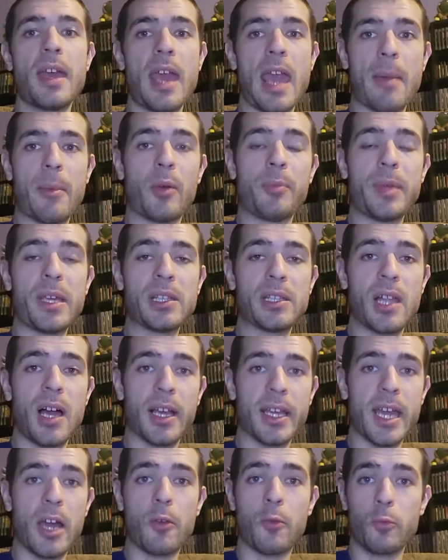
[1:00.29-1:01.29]
MLB
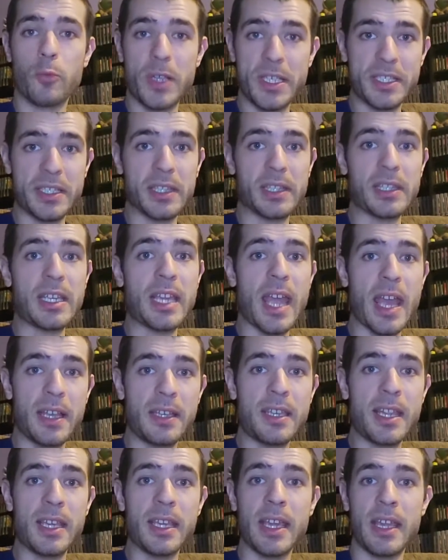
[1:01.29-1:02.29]
lockout recently
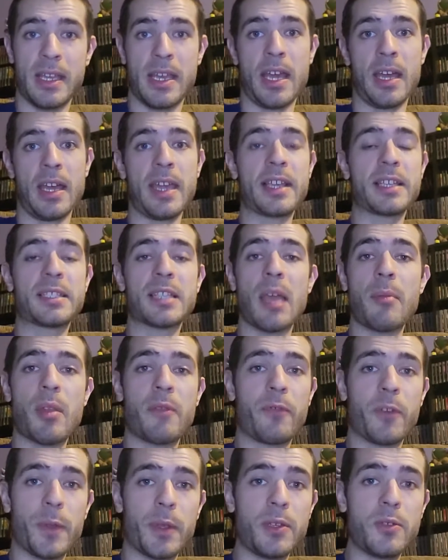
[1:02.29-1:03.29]
ending and excitement
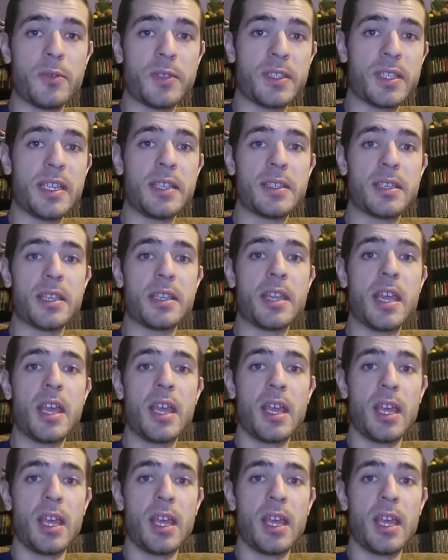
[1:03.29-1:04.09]
for the new season